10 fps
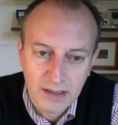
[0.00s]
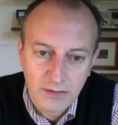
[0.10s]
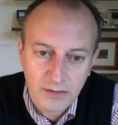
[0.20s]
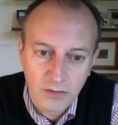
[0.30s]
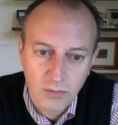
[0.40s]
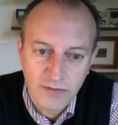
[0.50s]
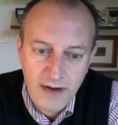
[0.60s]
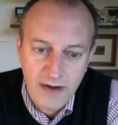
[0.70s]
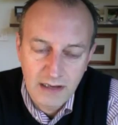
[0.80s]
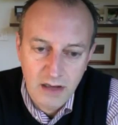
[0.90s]
So we
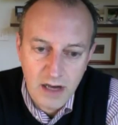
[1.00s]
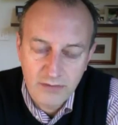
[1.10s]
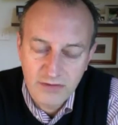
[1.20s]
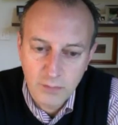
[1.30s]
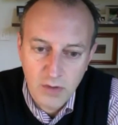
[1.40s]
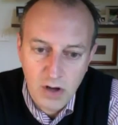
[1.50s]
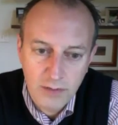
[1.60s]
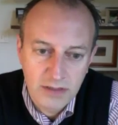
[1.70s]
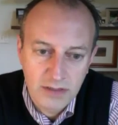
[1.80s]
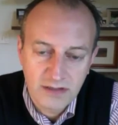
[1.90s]
find a lot of small and
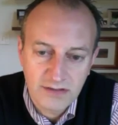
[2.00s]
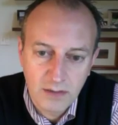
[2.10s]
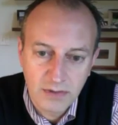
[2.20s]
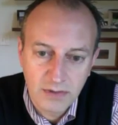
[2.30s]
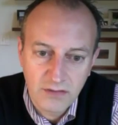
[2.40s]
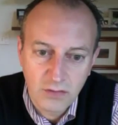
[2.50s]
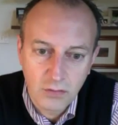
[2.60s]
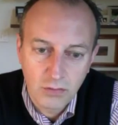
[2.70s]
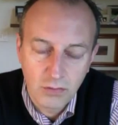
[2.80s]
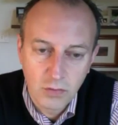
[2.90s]
medium-sized companies
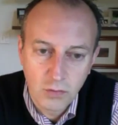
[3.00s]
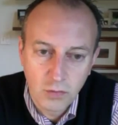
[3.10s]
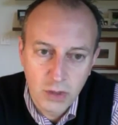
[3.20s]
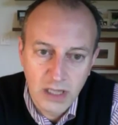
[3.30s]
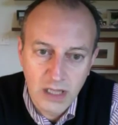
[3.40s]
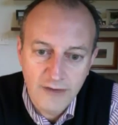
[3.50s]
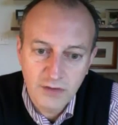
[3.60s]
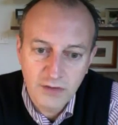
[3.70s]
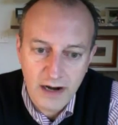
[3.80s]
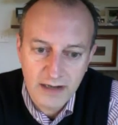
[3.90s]
who would love
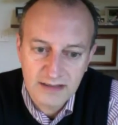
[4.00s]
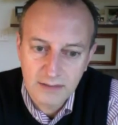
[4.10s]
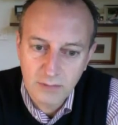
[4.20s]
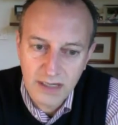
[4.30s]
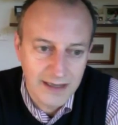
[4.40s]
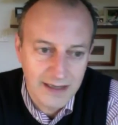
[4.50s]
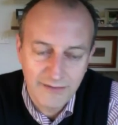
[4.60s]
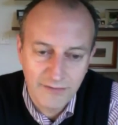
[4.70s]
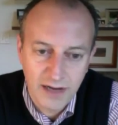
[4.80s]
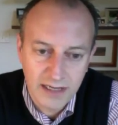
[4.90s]
to hire somebody,
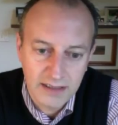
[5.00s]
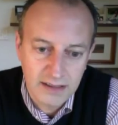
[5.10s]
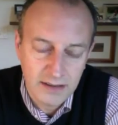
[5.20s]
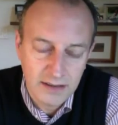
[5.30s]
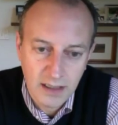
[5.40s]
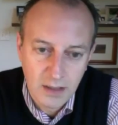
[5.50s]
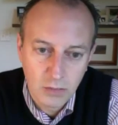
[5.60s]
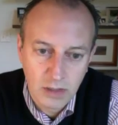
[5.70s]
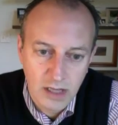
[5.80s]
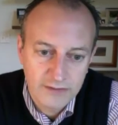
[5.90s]
can't find it,
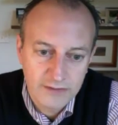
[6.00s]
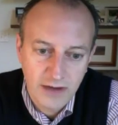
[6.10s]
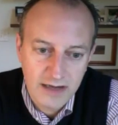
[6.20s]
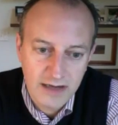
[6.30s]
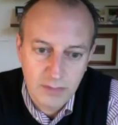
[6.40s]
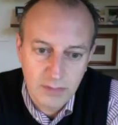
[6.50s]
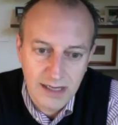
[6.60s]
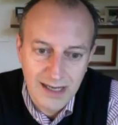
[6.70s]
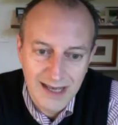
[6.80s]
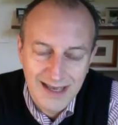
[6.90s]
would love to hire
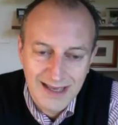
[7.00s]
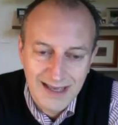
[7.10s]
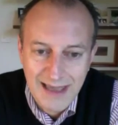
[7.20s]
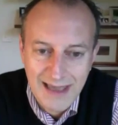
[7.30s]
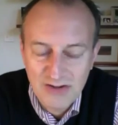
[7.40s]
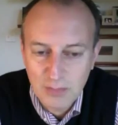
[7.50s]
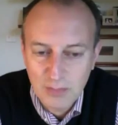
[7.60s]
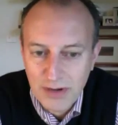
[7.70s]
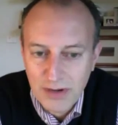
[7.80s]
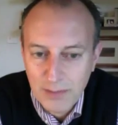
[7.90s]
somebody, can't just
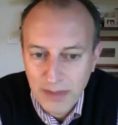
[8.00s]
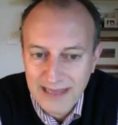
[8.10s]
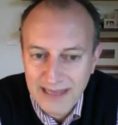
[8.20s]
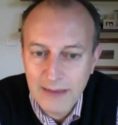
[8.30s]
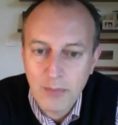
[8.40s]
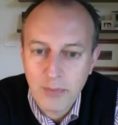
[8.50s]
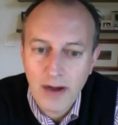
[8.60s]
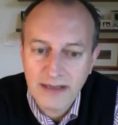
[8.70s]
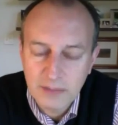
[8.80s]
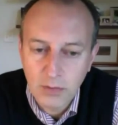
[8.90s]
pay that
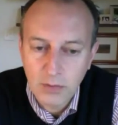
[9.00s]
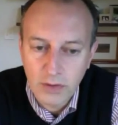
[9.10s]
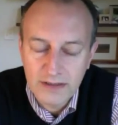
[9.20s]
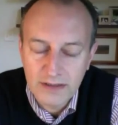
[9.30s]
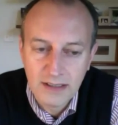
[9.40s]
price point.